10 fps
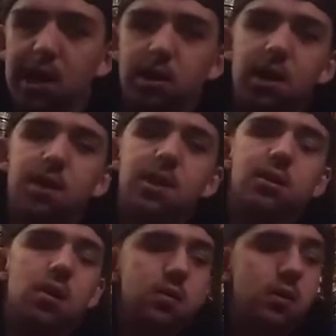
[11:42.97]
And then they
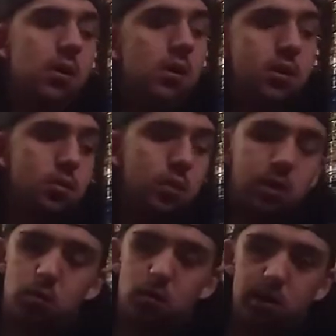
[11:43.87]
turned the law to
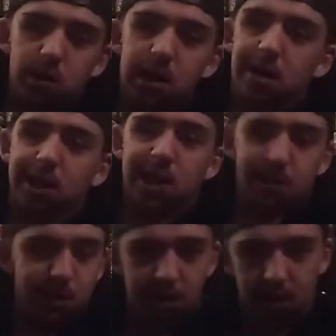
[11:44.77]
21, and now I
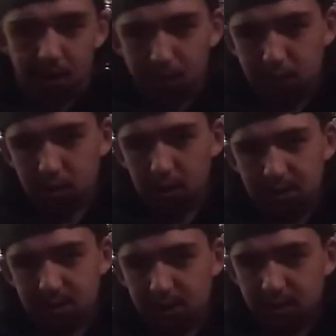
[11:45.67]
can't get dip. So I
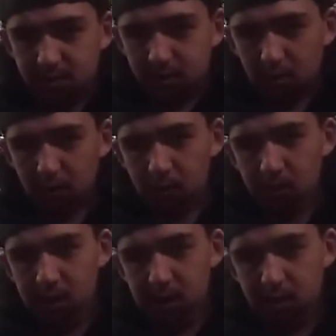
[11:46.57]
was like, screw it,
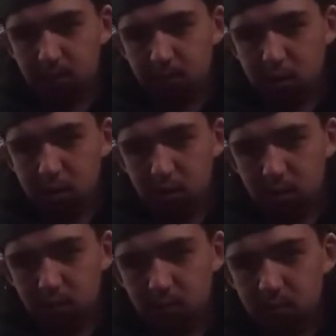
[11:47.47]
man.
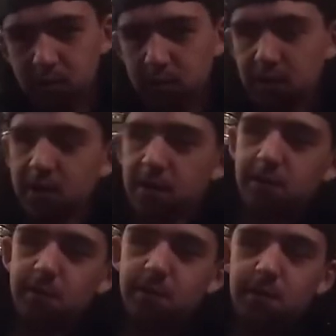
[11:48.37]
Done.
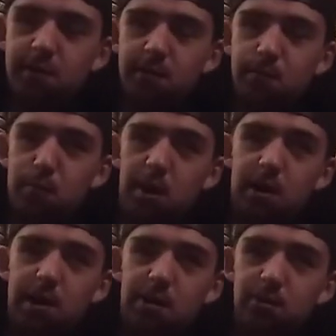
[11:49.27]
But
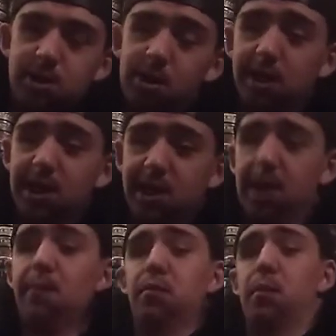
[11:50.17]
I was still getting
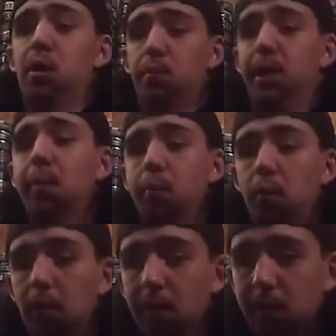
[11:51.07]
dip from other people.